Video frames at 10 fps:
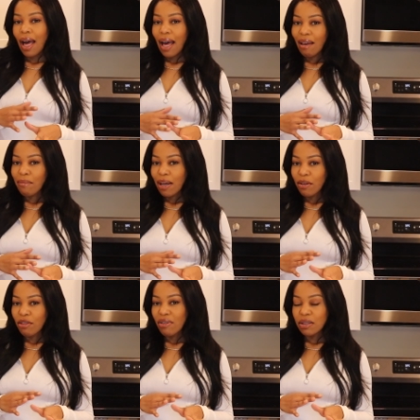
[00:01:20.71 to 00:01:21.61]
I have mine
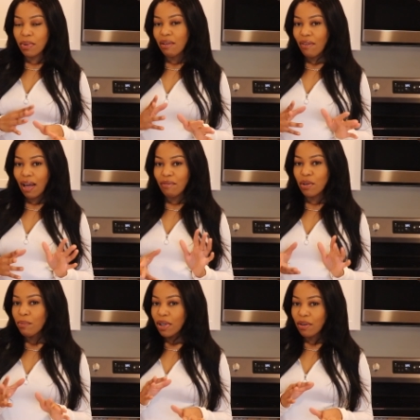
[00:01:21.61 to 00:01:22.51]
on 325. You
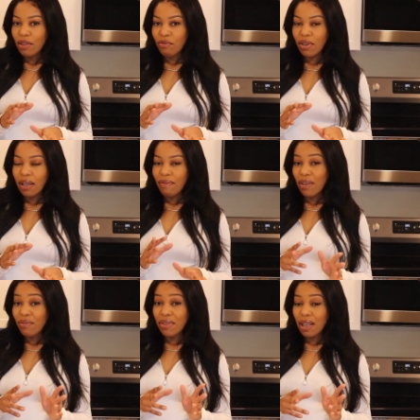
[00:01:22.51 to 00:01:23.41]
can put it on
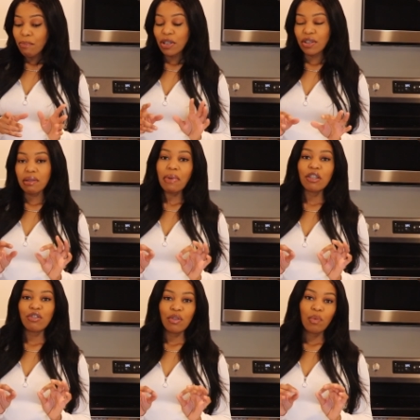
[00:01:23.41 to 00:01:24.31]
350, but just make
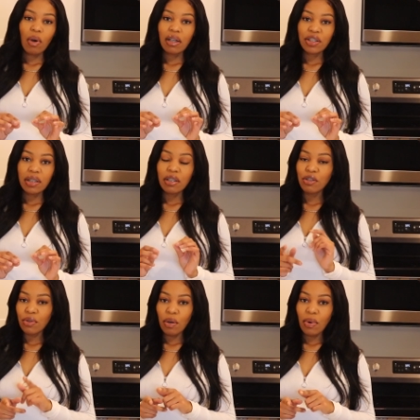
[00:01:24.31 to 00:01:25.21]
sure you watch it
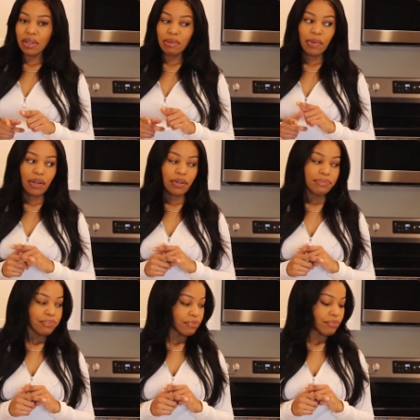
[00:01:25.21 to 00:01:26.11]
because you don't want it to burn.